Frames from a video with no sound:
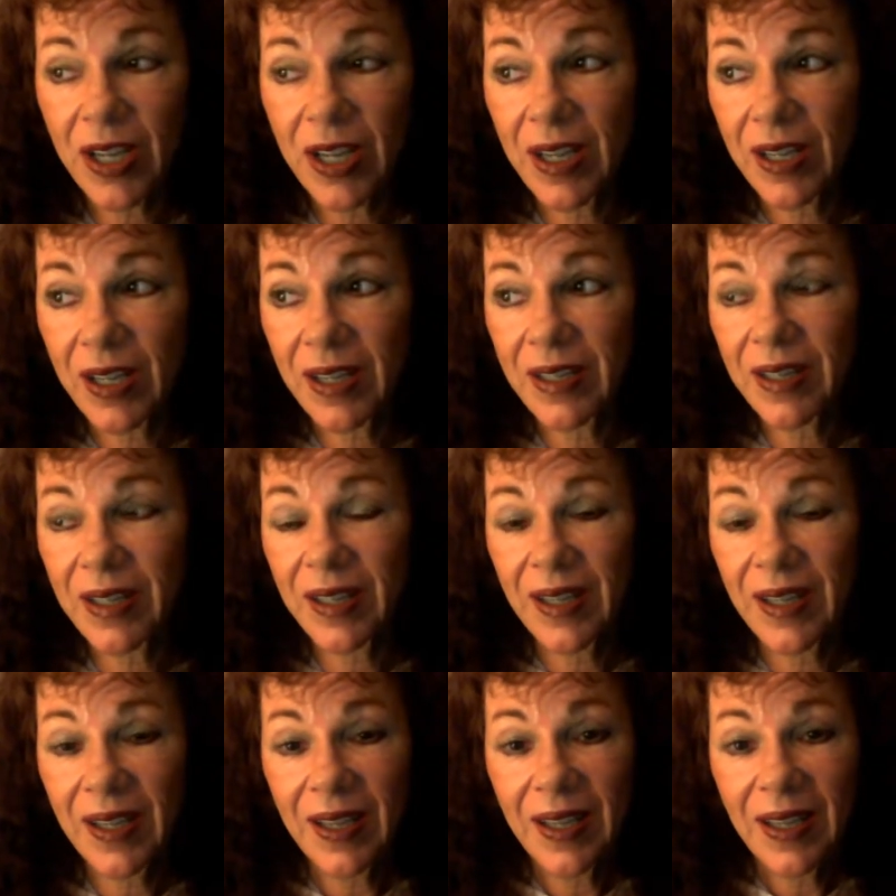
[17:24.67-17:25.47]
and
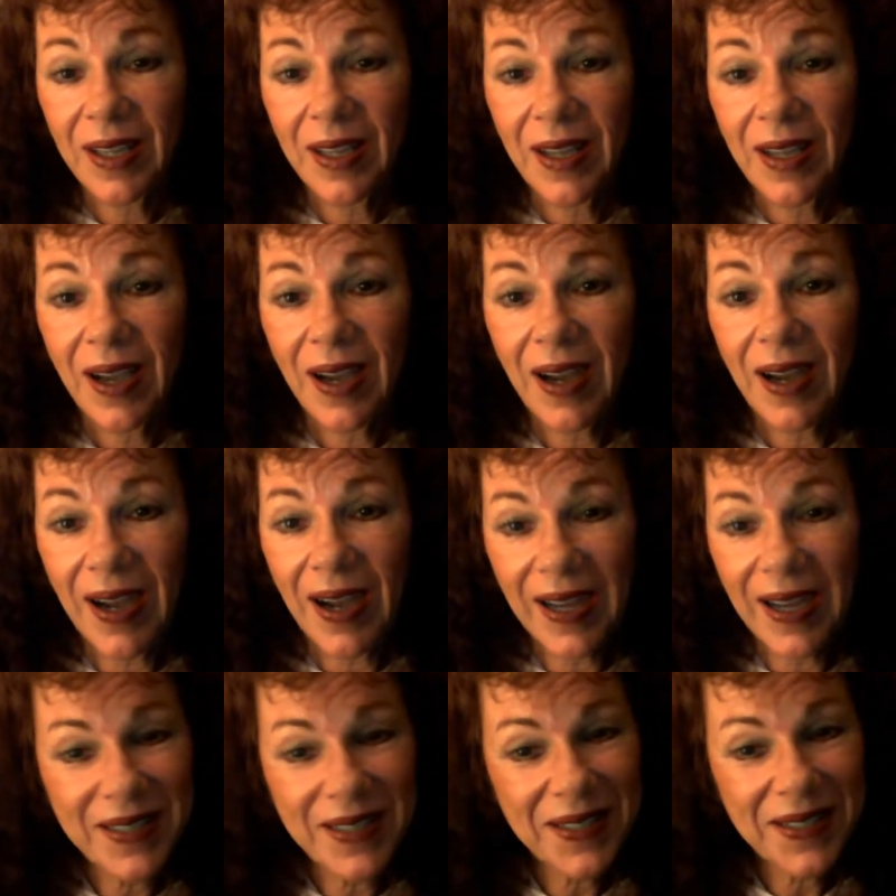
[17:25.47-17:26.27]

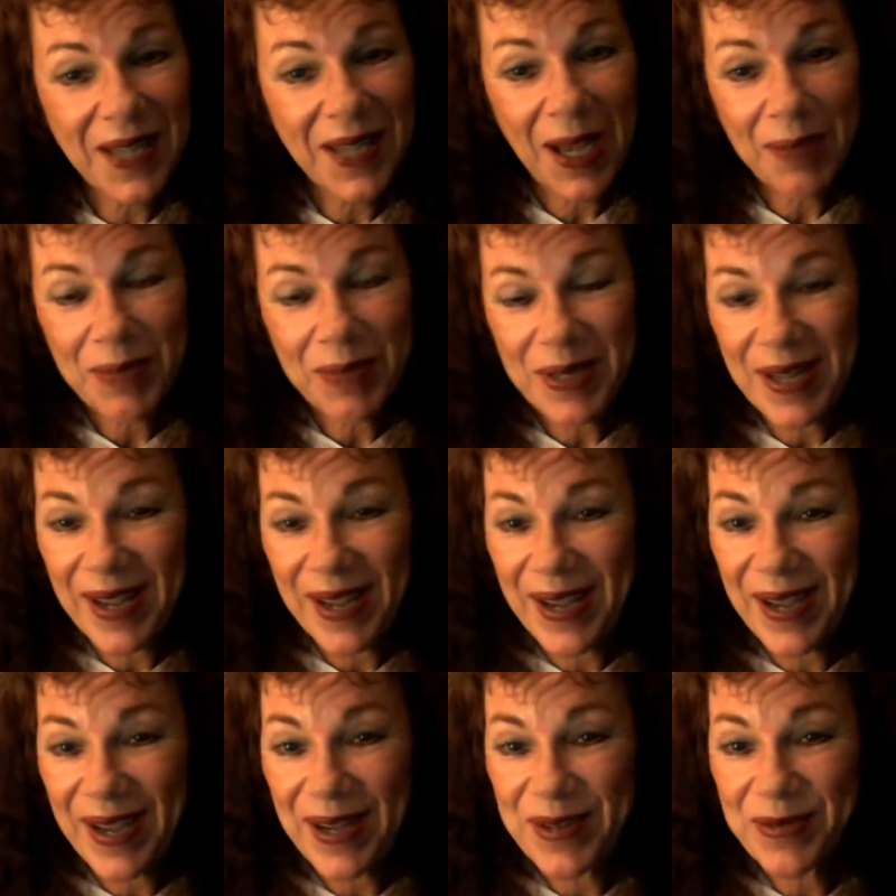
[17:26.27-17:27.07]
I just happened to
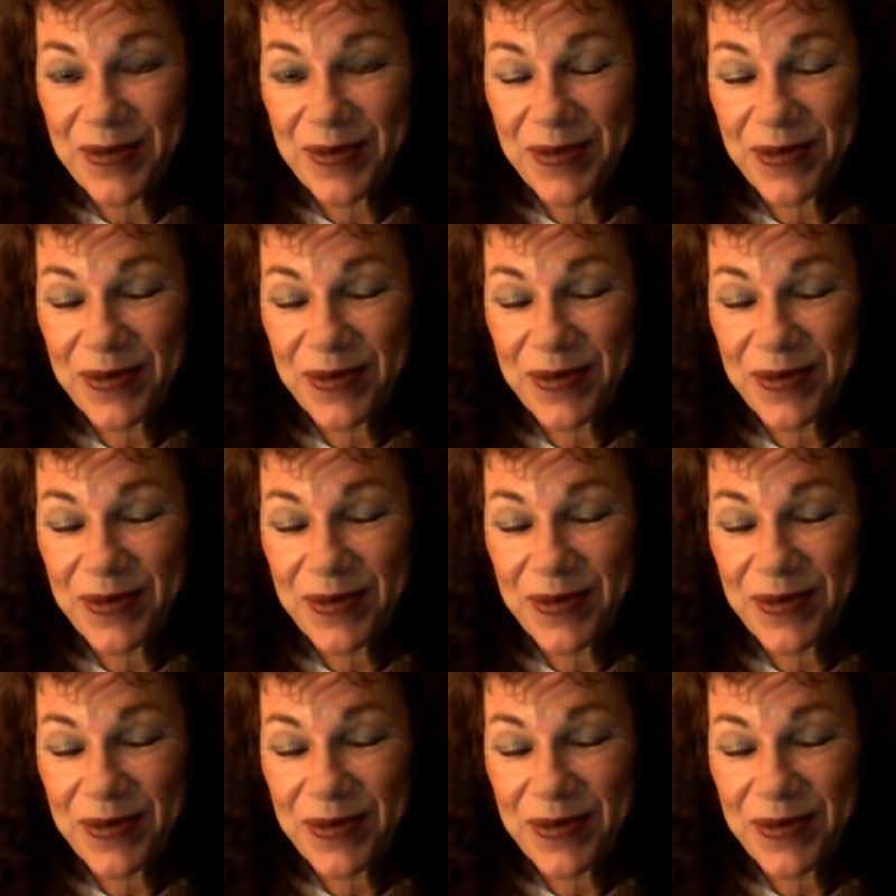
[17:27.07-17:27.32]
have